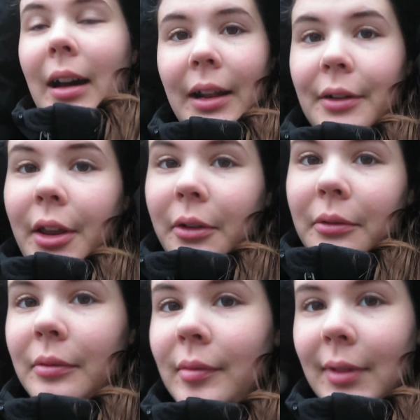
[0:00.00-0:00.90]
I don't know,
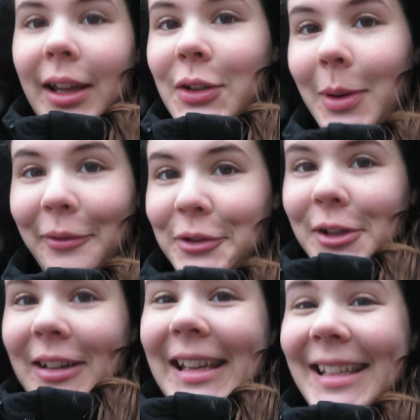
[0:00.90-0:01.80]
like twelve
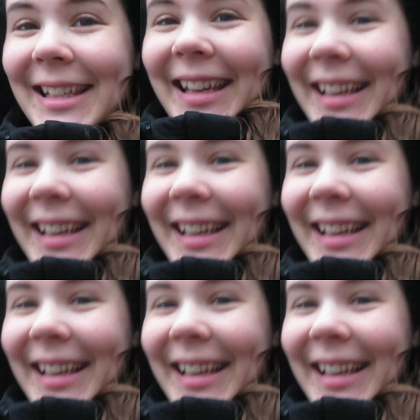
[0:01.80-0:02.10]
degrees,